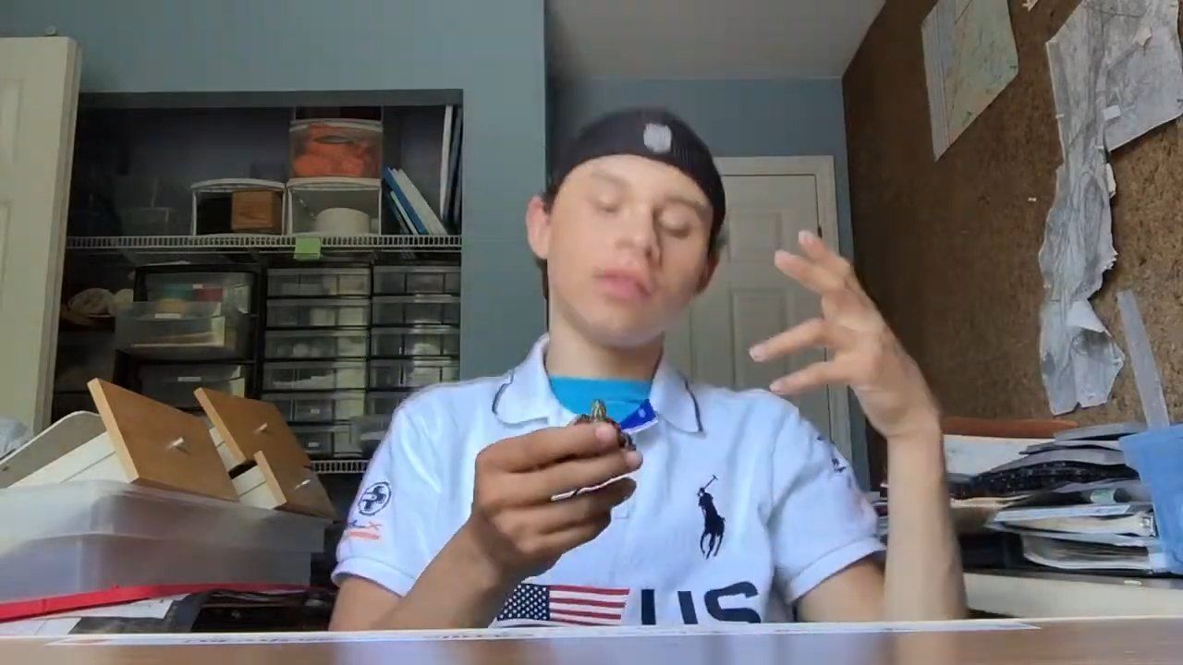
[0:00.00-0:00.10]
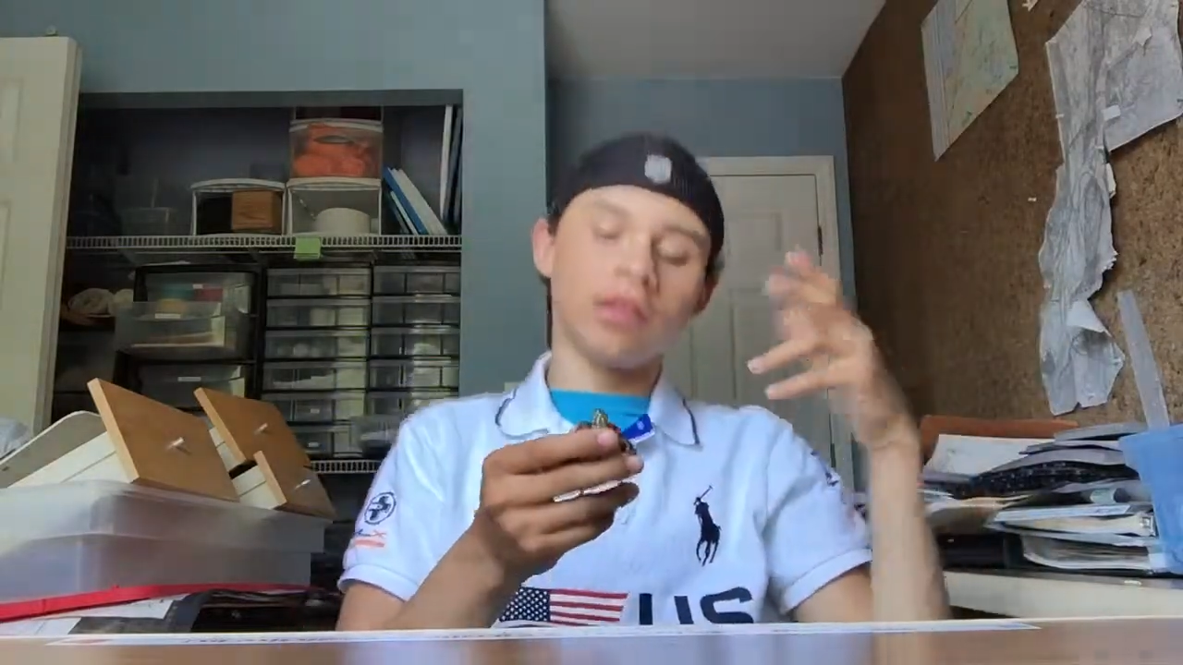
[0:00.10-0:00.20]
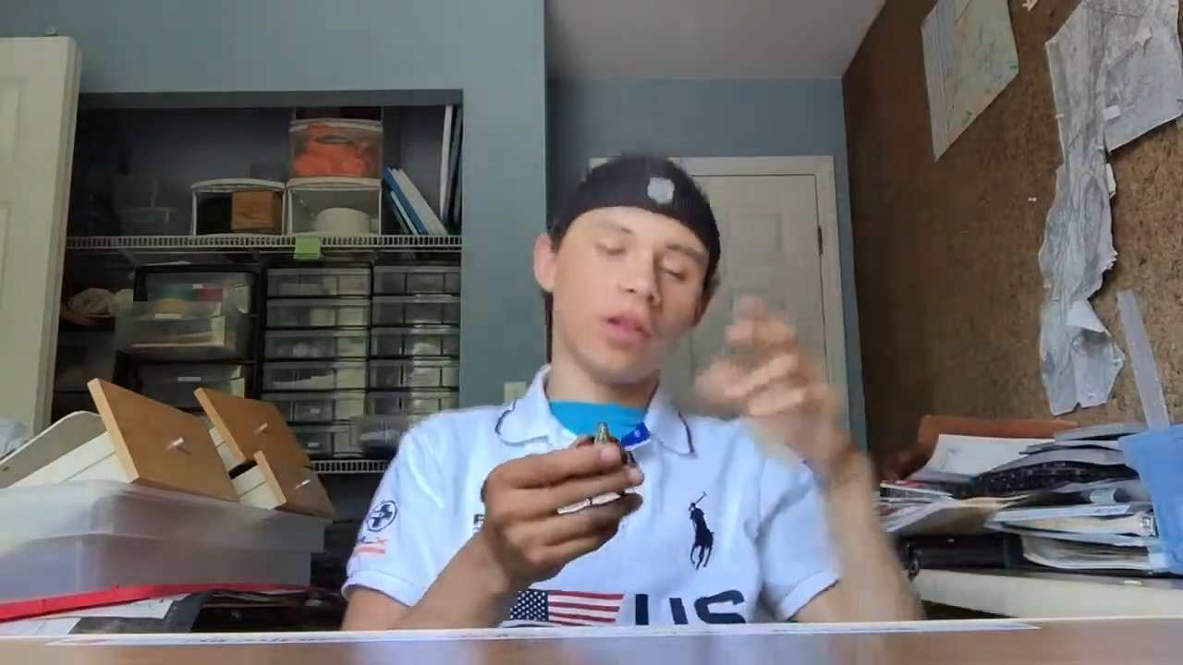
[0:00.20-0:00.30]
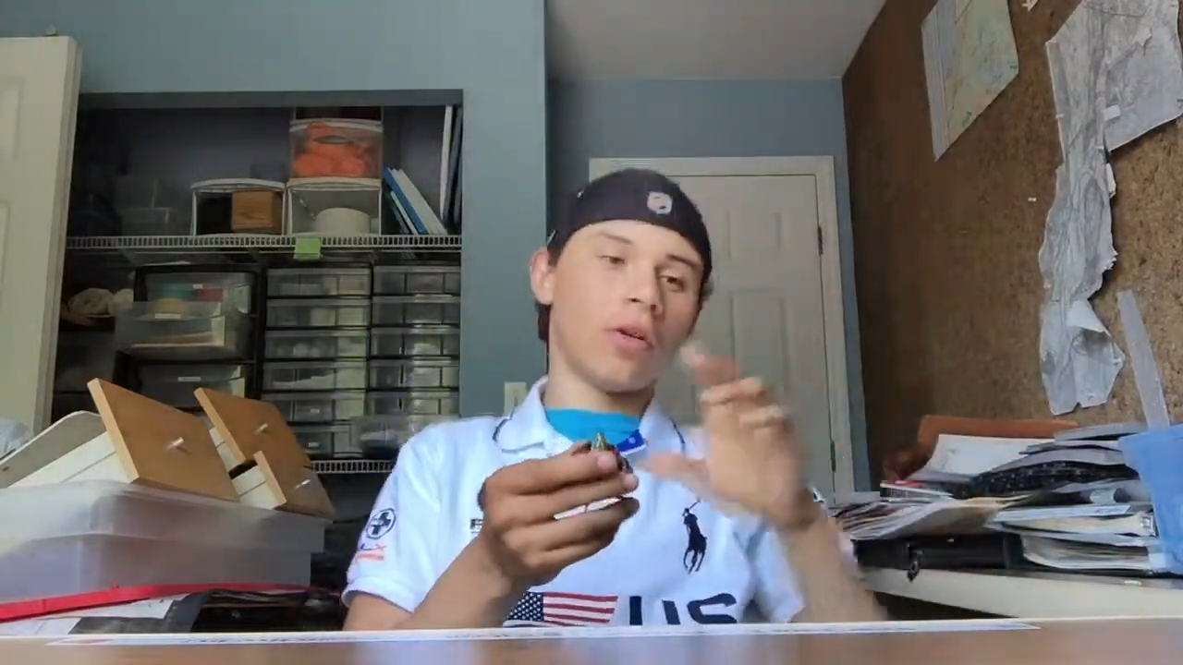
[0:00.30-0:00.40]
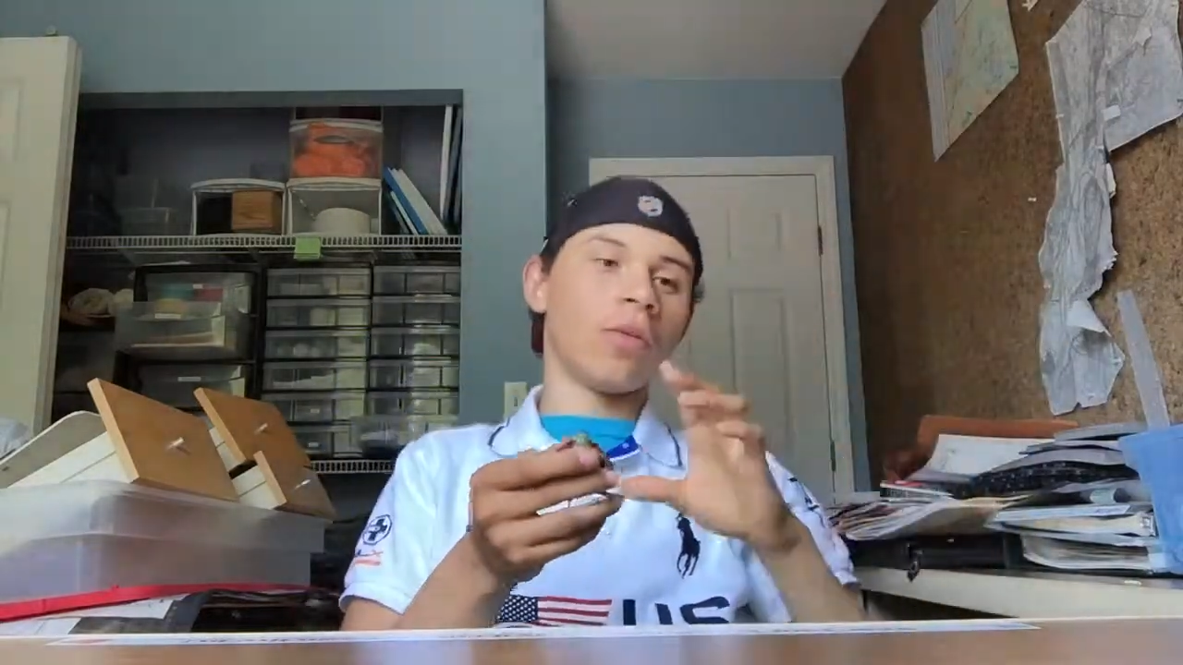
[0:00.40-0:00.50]

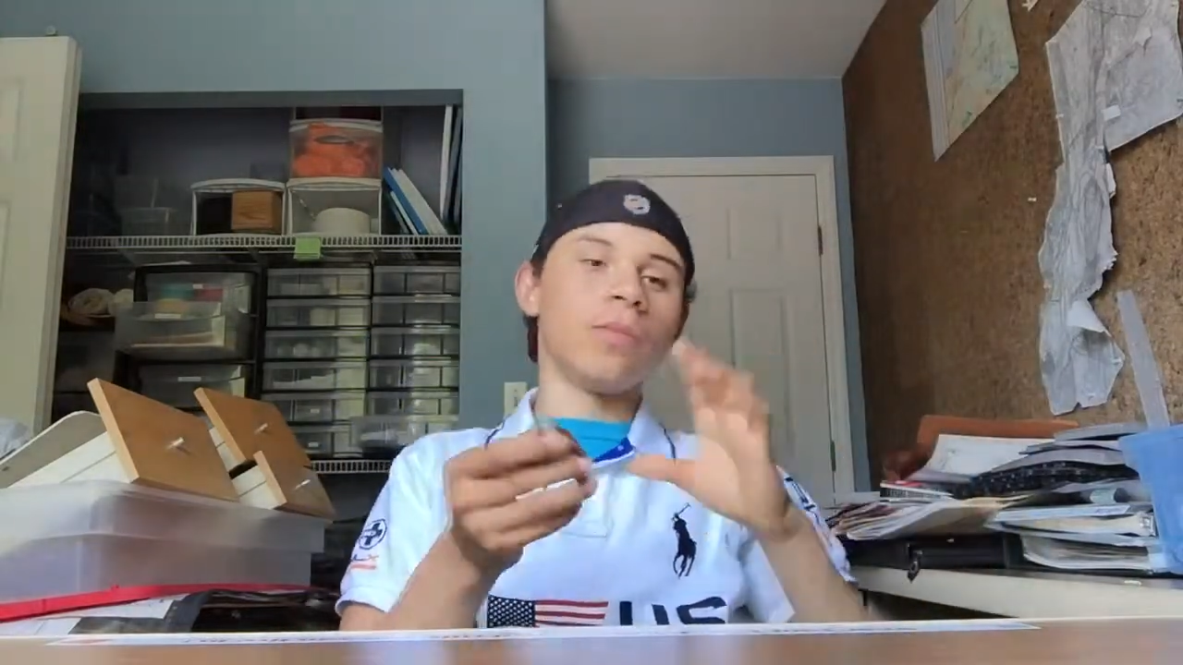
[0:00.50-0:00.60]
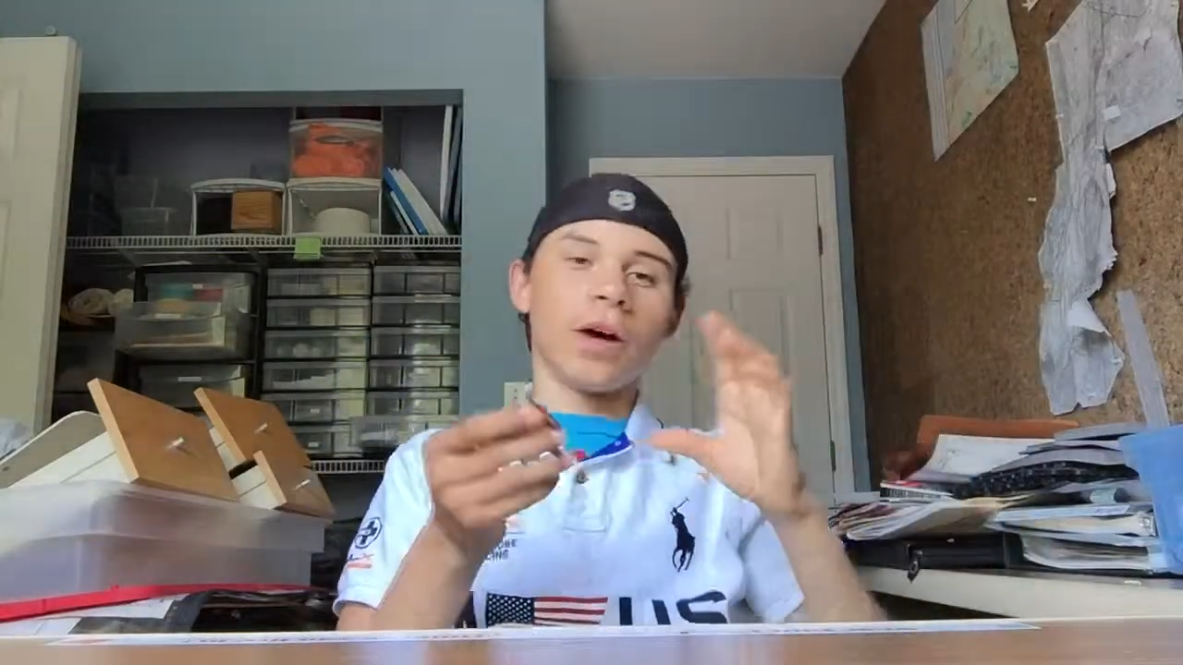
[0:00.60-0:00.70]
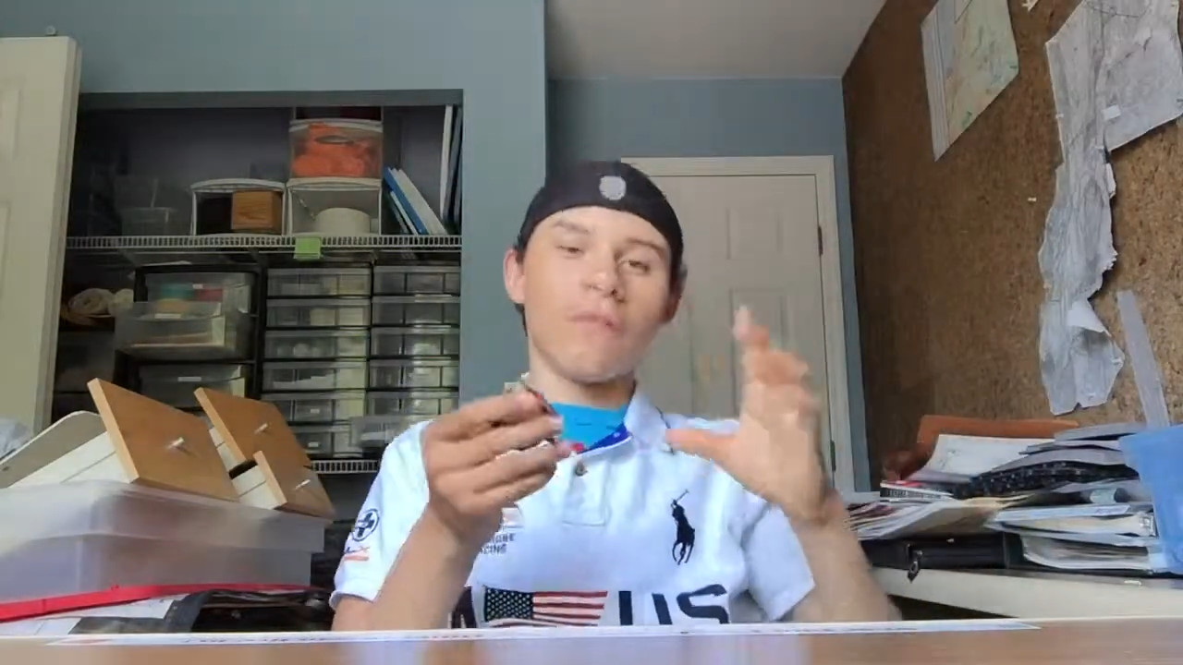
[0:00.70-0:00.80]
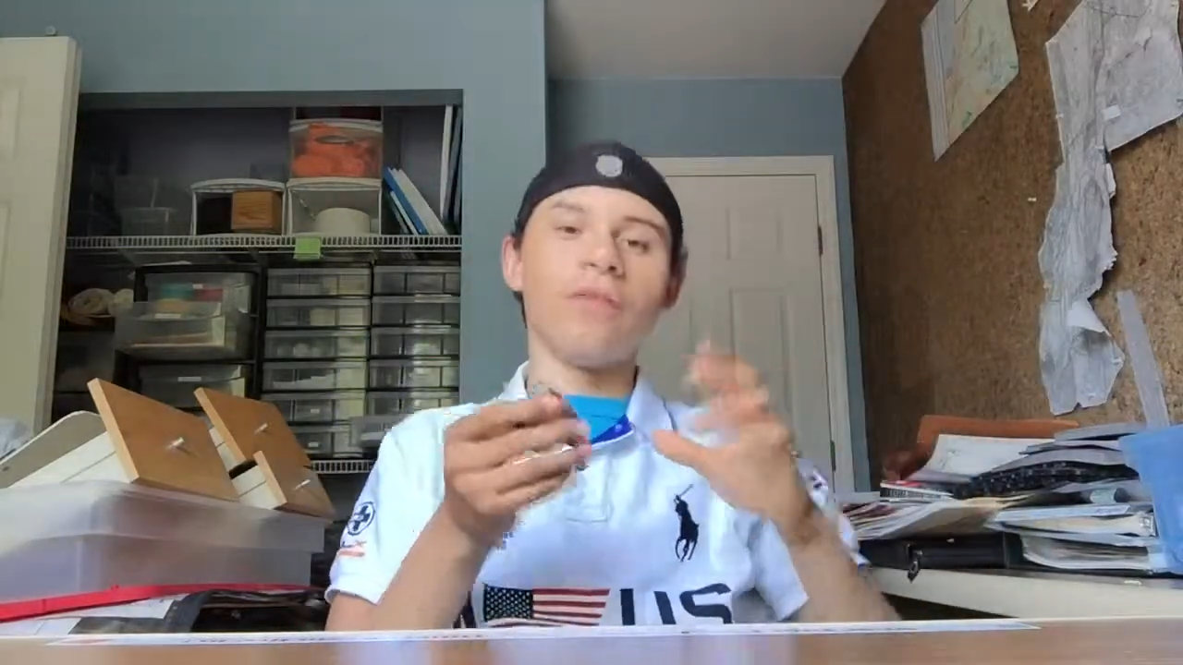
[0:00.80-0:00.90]
you know, about